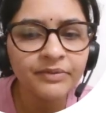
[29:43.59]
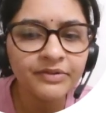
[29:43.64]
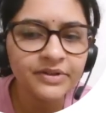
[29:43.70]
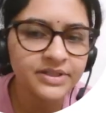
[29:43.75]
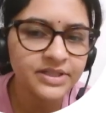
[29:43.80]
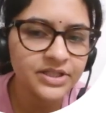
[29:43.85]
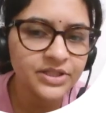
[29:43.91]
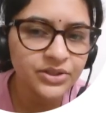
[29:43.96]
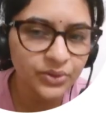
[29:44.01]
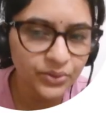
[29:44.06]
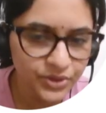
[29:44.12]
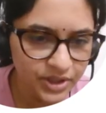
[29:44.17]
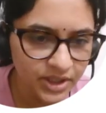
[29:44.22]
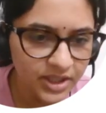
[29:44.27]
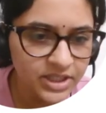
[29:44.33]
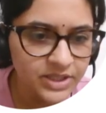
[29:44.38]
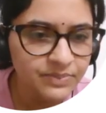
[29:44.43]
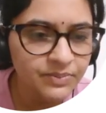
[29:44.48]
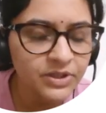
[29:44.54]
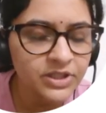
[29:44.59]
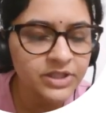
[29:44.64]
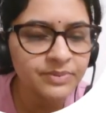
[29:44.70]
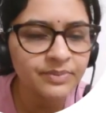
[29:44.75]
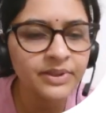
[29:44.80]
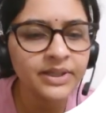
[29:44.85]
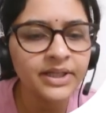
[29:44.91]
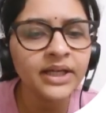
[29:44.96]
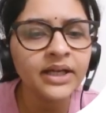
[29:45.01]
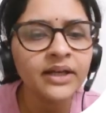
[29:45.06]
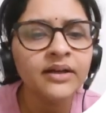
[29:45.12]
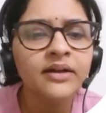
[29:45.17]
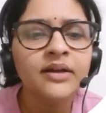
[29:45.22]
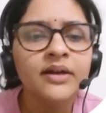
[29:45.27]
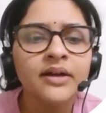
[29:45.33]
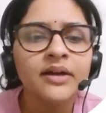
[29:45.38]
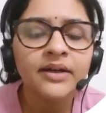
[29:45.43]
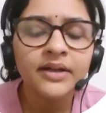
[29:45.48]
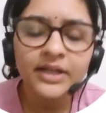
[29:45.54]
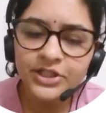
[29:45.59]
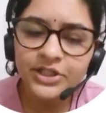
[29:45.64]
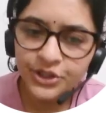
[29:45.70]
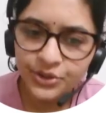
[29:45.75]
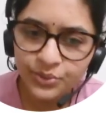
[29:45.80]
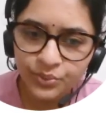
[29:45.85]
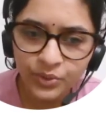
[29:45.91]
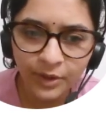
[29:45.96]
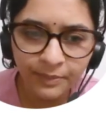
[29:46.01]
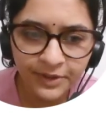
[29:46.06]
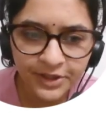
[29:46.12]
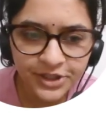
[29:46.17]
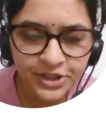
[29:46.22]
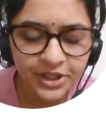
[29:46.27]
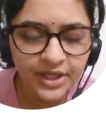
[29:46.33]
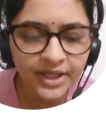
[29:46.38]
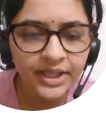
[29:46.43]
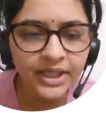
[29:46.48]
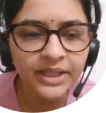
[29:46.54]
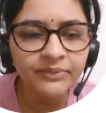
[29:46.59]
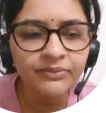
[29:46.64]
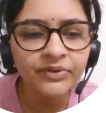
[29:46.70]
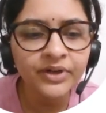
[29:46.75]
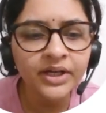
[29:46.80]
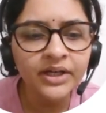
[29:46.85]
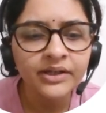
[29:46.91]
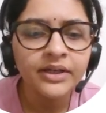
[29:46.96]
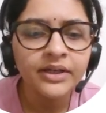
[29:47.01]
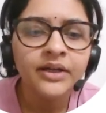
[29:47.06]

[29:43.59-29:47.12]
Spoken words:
First is social responsibility, next, cooperation and teamwork,